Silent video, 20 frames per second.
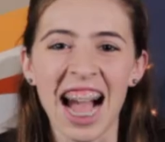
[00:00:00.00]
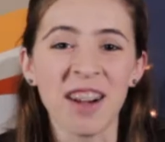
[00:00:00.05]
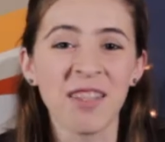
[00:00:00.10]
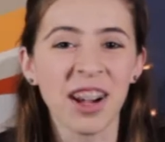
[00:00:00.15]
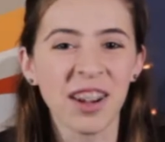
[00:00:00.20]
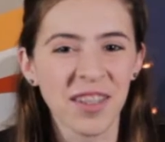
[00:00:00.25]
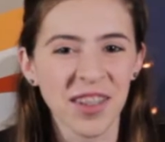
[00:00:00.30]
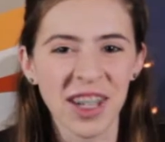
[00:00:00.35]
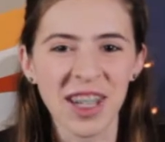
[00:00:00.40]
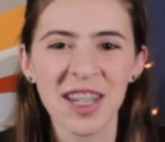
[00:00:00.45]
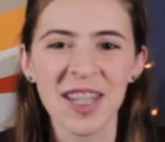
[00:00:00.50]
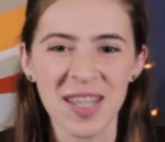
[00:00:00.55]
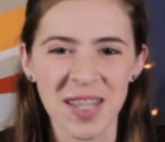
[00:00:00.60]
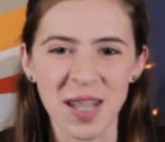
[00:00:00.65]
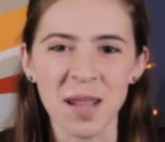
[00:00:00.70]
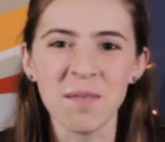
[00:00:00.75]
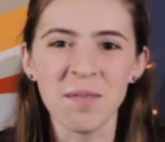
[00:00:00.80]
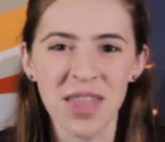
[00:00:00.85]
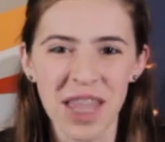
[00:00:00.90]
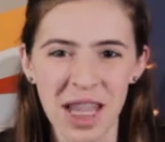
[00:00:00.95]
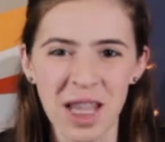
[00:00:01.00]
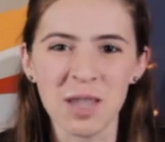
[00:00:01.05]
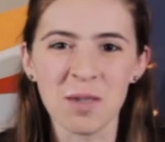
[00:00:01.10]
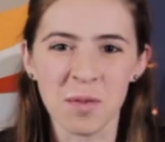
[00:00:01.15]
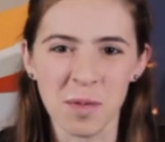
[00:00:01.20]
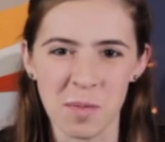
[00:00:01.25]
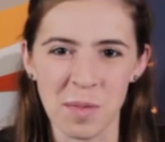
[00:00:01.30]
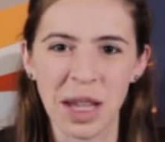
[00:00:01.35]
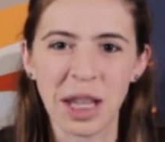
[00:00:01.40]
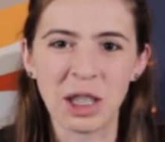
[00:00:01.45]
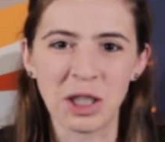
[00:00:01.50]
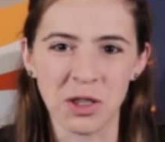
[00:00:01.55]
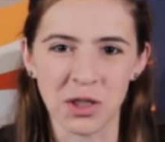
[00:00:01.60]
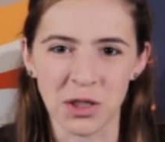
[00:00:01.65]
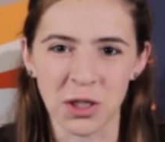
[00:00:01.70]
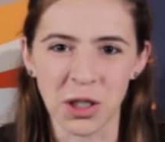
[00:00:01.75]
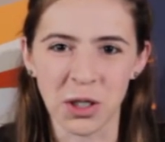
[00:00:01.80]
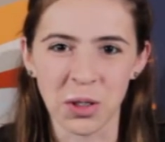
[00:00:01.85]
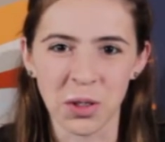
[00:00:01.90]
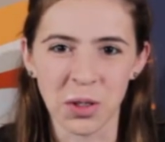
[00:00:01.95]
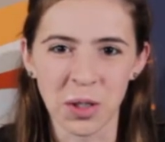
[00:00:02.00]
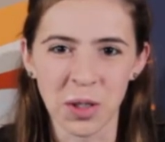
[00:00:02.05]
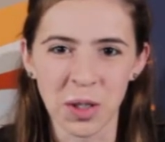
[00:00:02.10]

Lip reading: However, some things remain true.